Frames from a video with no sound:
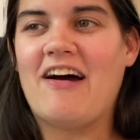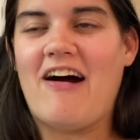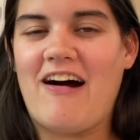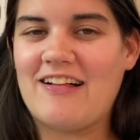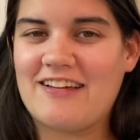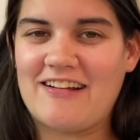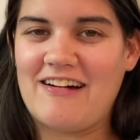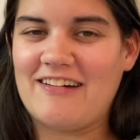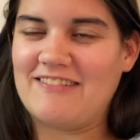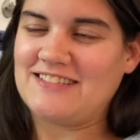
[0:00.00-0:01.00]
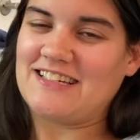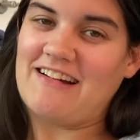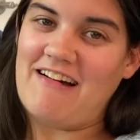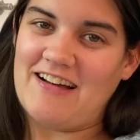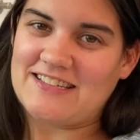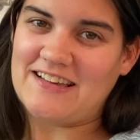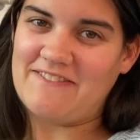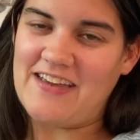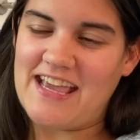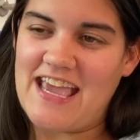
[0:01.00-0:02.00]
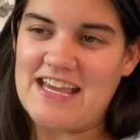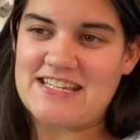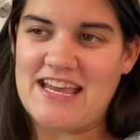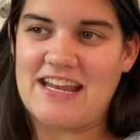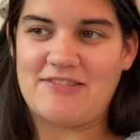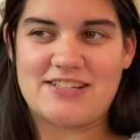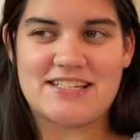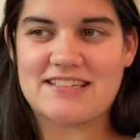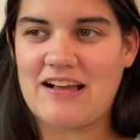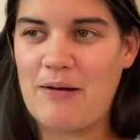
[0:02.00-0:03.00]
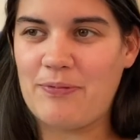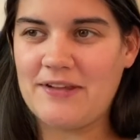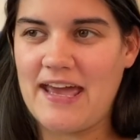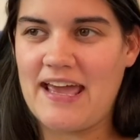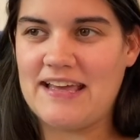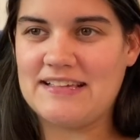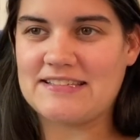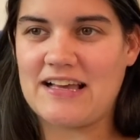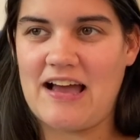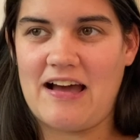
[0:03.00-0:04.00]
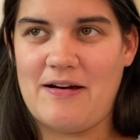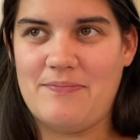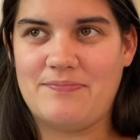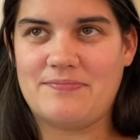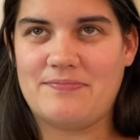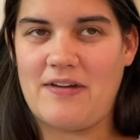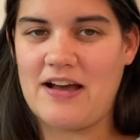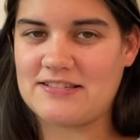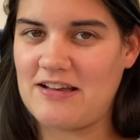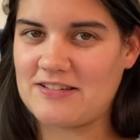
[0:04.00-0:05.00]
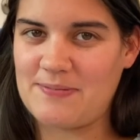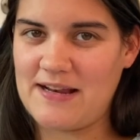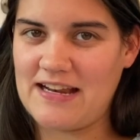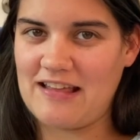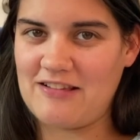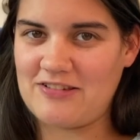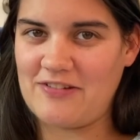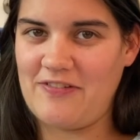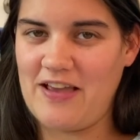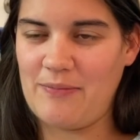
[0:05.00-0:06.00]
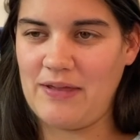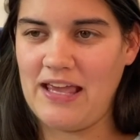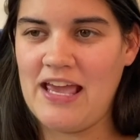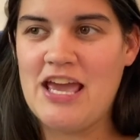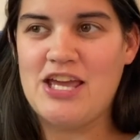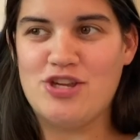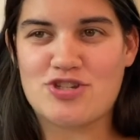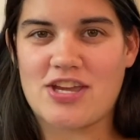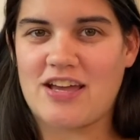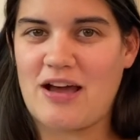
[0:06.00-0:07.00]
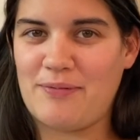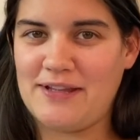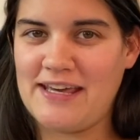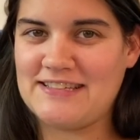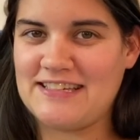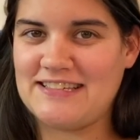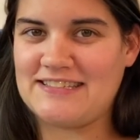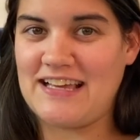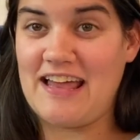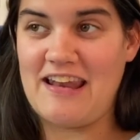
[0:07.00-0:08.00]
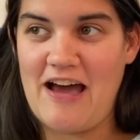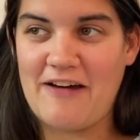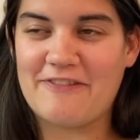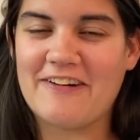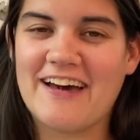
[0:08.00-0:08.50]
All in all, it was an awesome vacation. It was just a couple days, um, us all spending together as a family. Usually a couple days is enough.